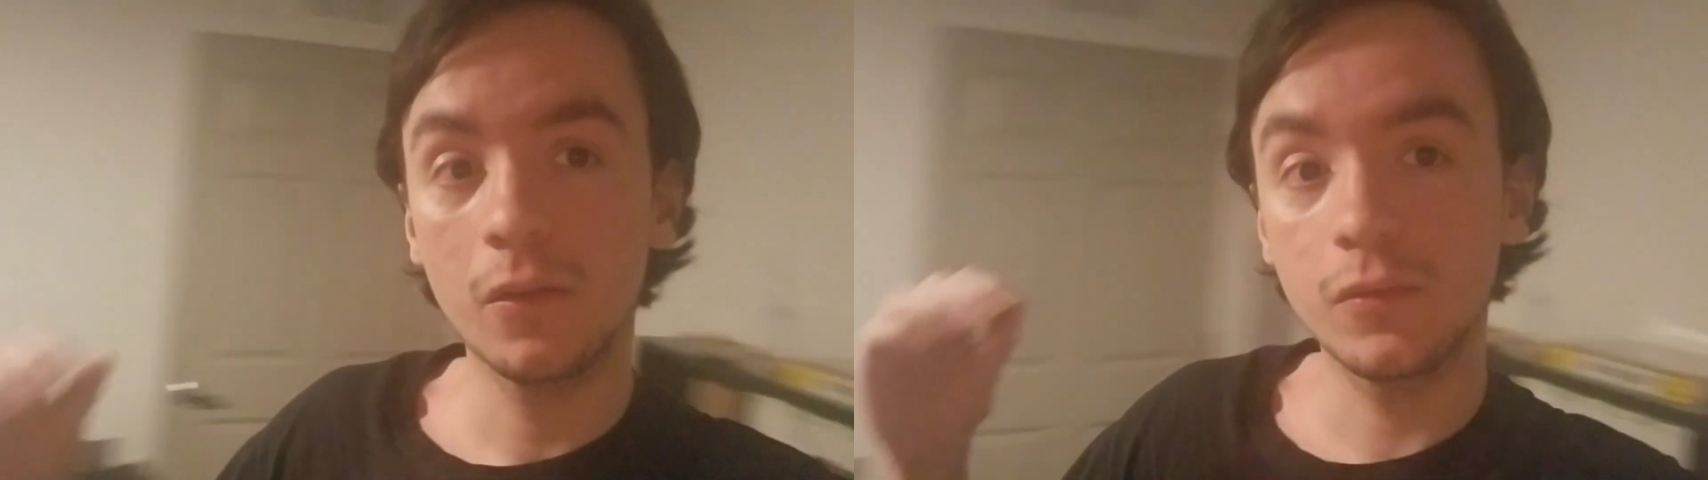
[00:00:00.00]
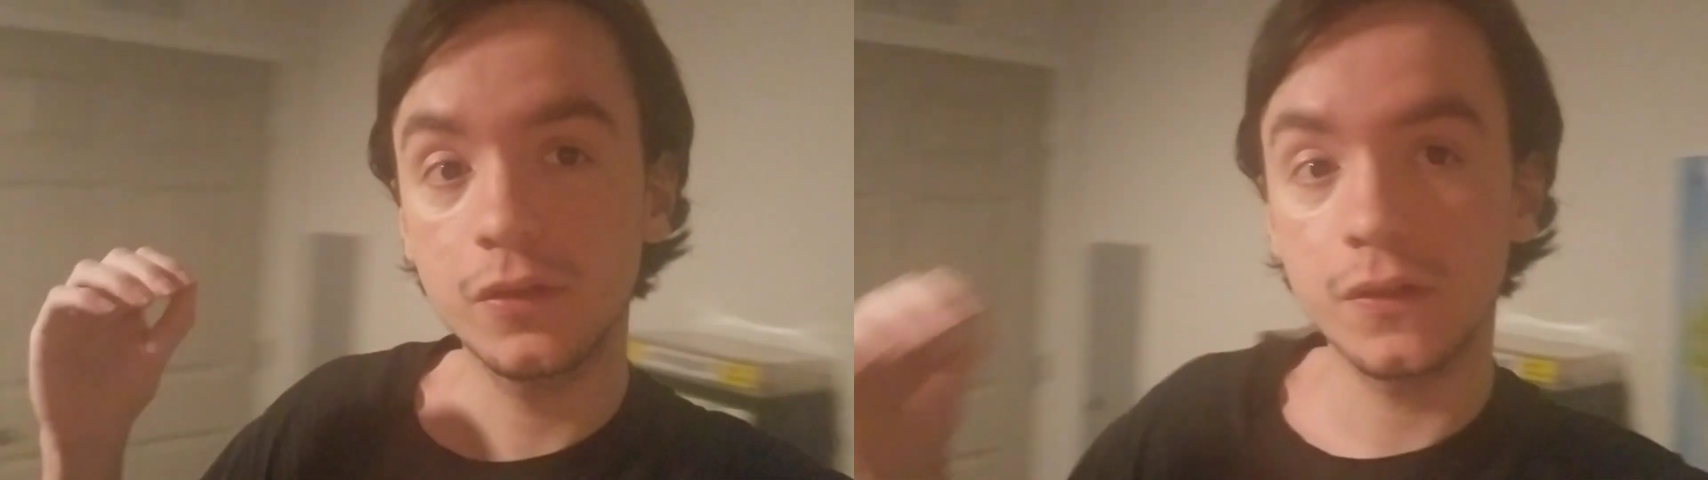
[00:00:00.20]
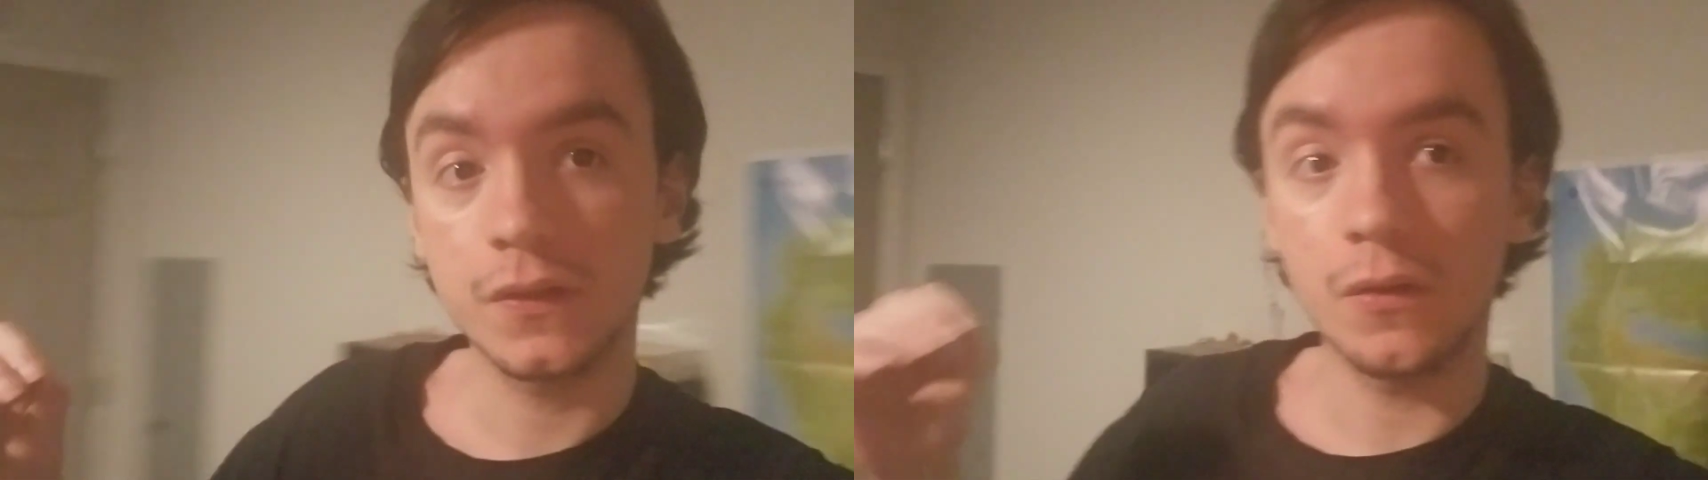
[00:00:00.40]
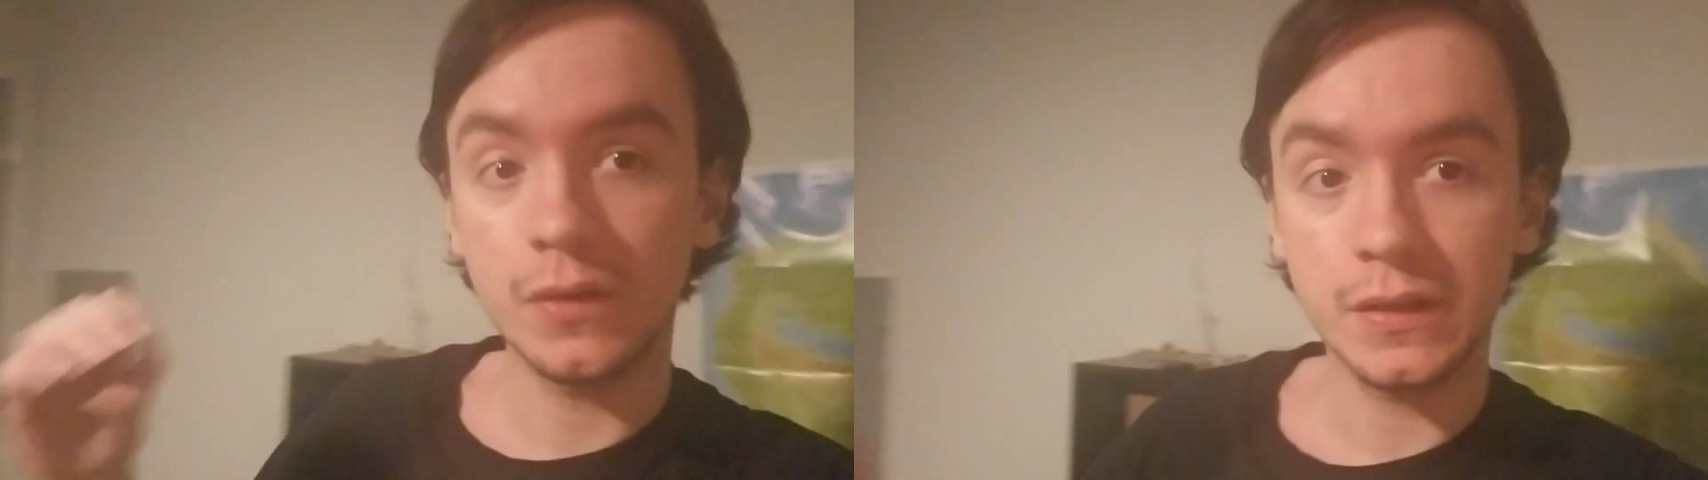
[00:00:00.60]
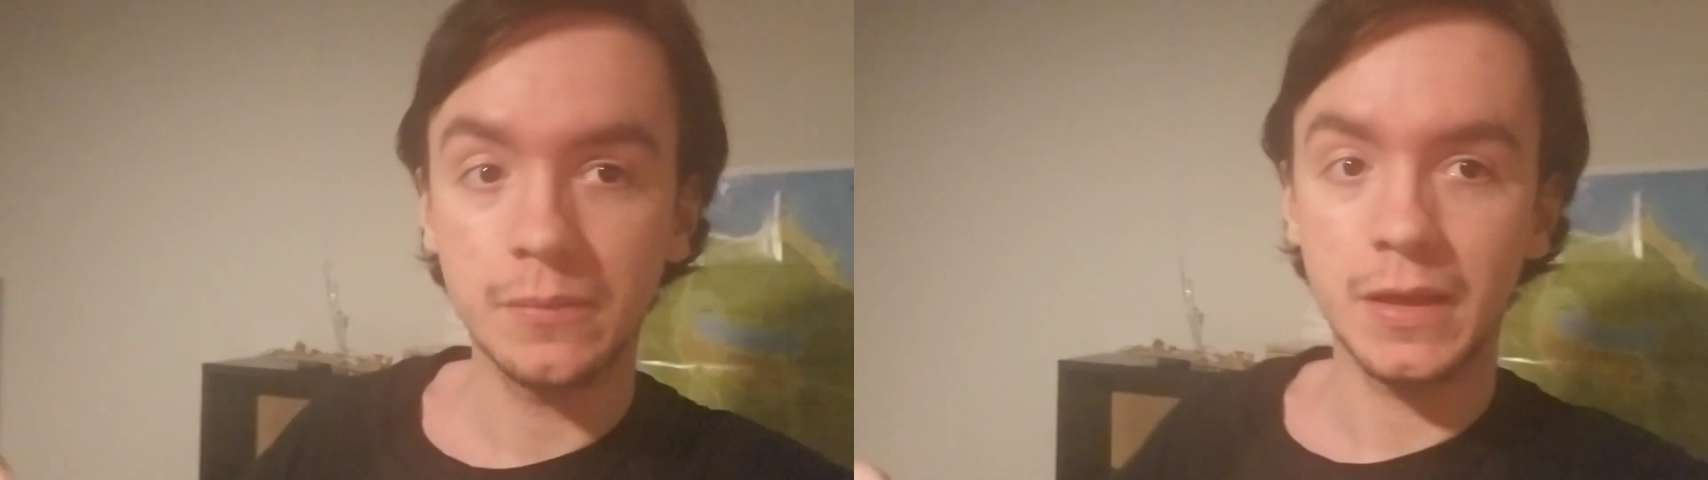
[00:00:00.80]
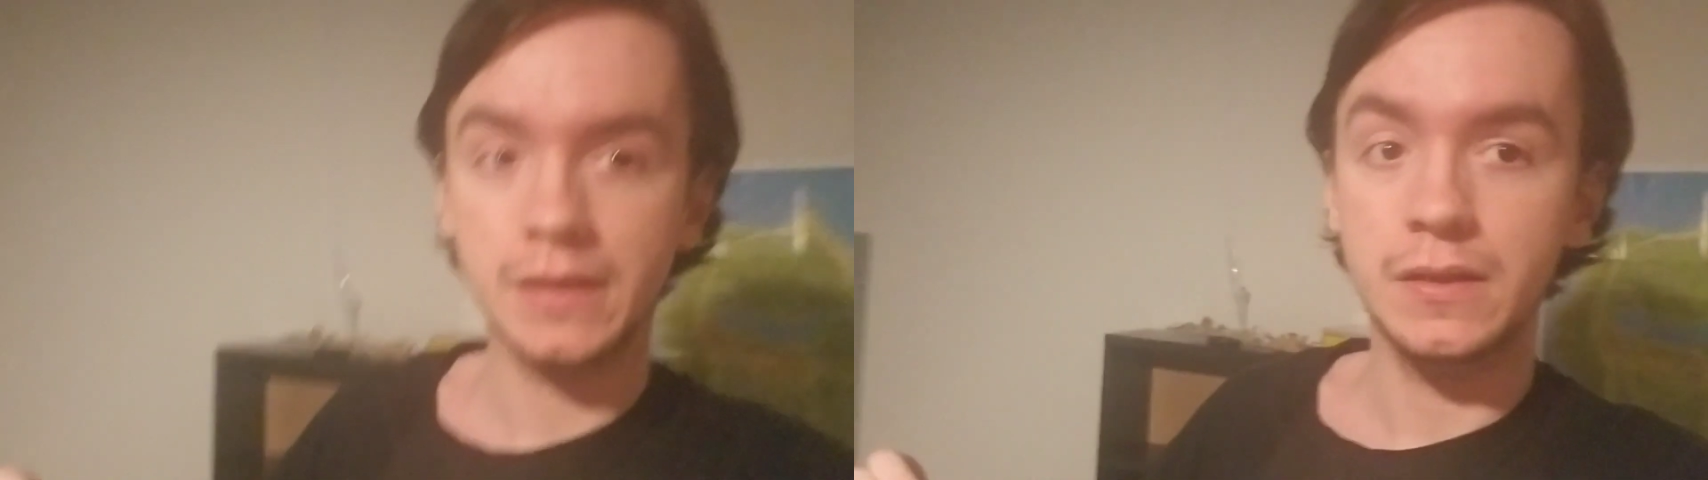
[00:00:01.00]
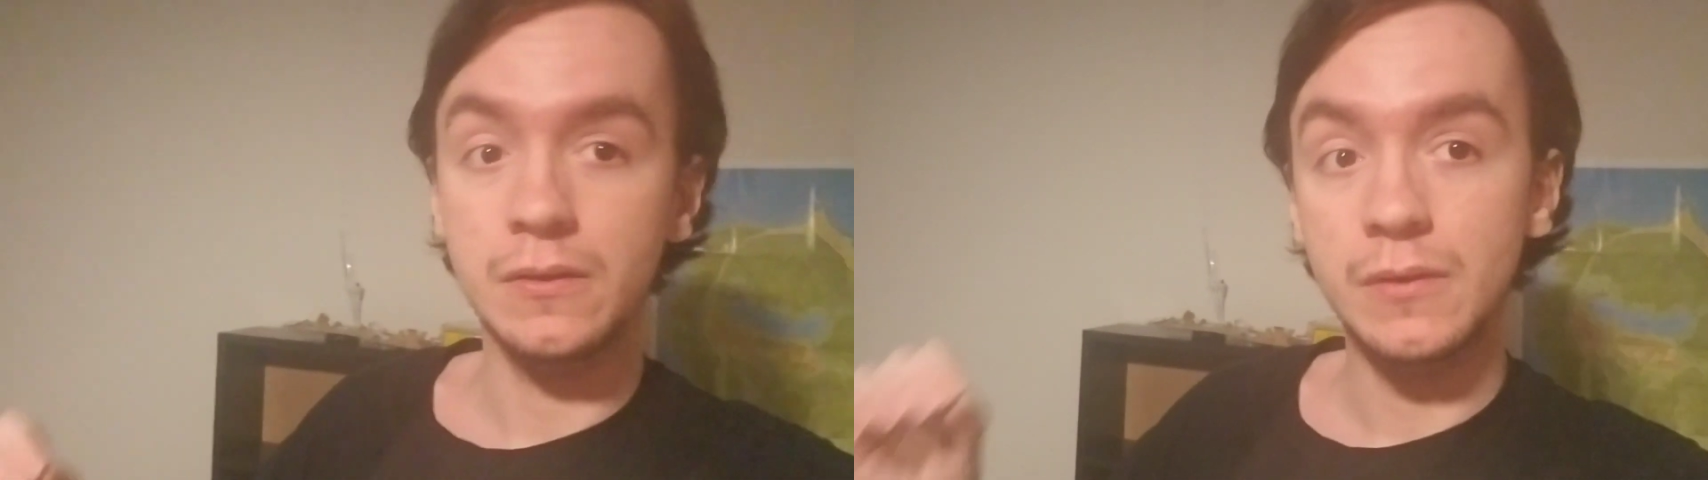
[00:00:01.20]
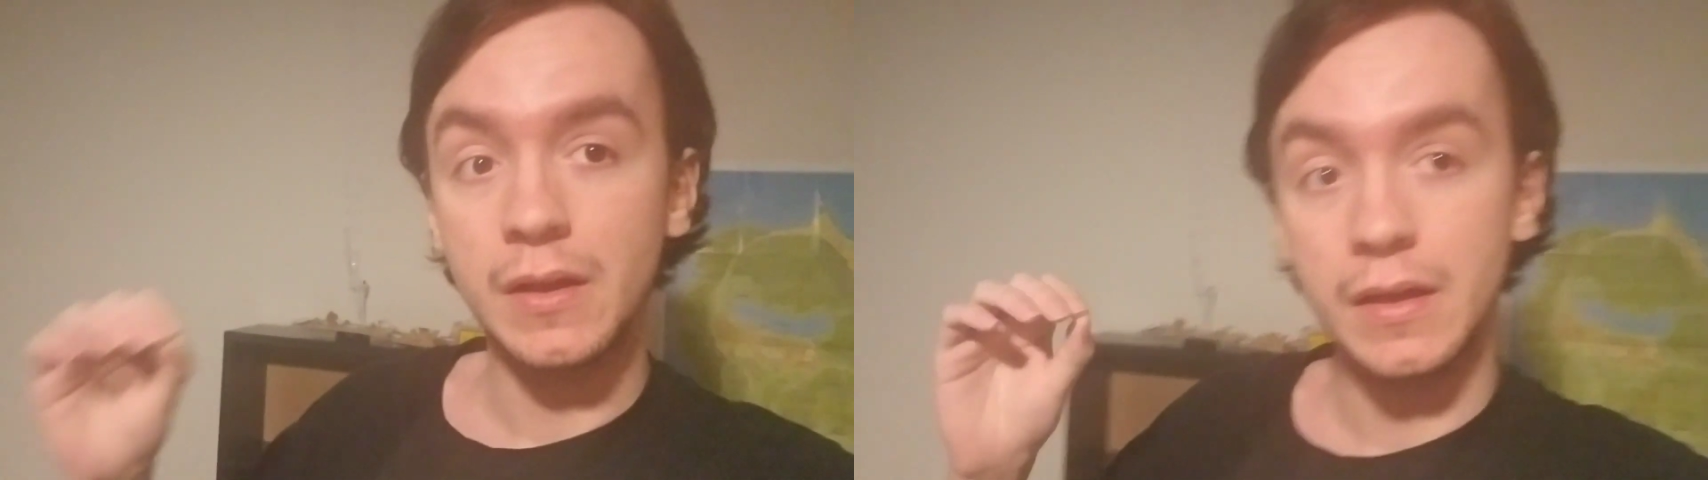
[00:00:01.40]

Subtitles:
which is going to make you